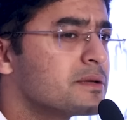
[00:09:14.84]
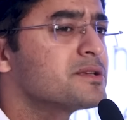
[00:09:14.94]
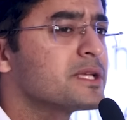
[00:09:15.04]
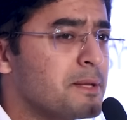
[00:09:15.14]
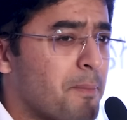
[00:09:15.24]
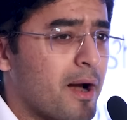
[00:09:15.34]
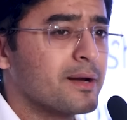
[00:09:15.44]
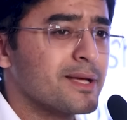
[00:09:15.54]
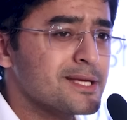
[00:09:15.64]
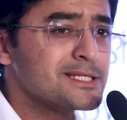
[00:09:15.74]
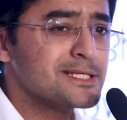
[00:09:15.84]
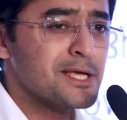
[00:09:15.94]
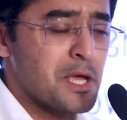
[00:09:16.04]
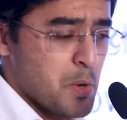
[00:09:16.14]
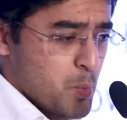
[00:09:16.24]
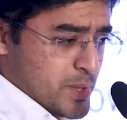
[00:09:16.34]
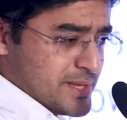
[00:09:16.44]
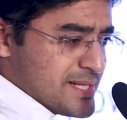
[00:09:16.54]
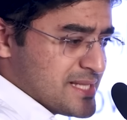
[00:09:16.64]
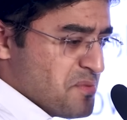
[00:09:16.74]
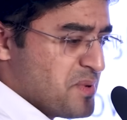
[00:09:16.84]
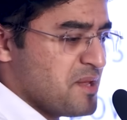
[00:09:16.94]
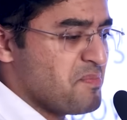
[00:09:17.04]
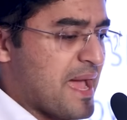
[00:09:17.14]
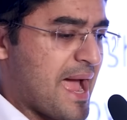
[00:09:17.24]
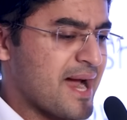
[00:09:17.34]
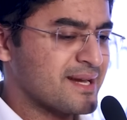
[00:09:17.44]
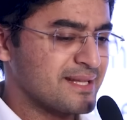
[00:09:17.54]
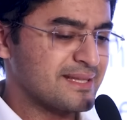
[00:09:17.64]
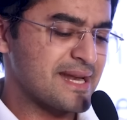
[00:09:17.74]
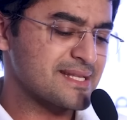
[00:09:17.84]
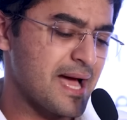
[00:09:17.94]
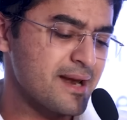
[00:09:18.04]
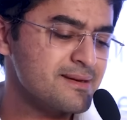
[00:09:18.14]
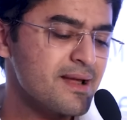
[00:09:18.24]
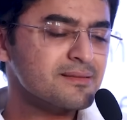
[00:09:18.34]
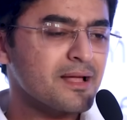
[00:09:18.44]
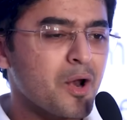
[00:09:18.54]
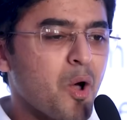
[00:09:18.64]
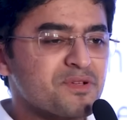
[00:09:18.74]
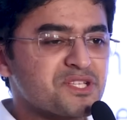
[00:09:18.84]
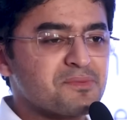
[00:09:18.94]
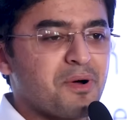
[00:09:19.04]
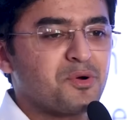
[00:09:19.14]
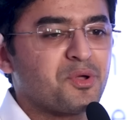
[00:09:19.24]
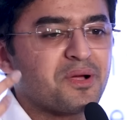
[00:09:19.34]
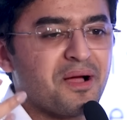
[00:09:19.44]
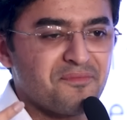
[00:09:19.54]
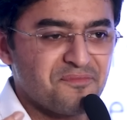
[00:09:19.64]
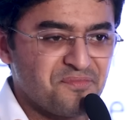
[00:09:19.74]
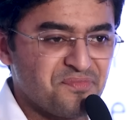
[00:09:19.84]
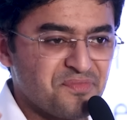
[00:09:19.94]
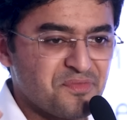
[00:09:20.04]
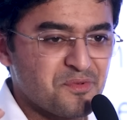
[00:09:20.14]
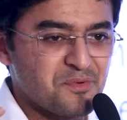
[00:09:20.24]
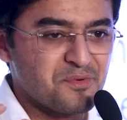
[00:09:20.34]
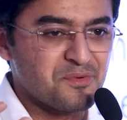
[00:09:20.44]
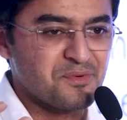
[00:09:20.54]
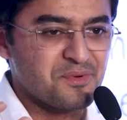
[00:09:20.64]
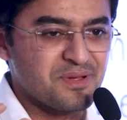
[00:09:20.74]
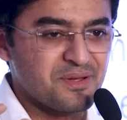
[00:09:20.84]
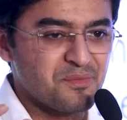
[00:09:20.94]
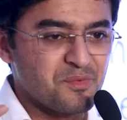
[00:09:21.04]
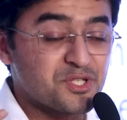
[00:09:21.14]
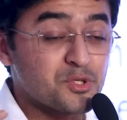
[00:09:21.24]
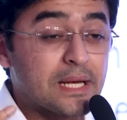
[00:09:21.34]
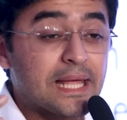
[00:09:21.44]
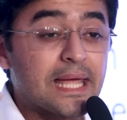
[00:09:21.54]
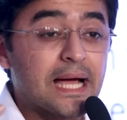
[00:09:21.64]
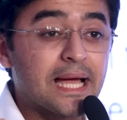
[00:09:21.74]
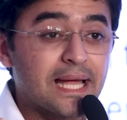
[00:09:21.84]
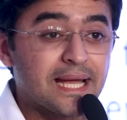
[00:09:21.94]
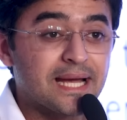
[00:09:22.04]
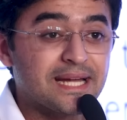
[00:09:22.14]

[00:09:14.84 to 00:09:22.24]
the tricky part is, with this DPDP Act, there is another law which is about to come, which is on AI,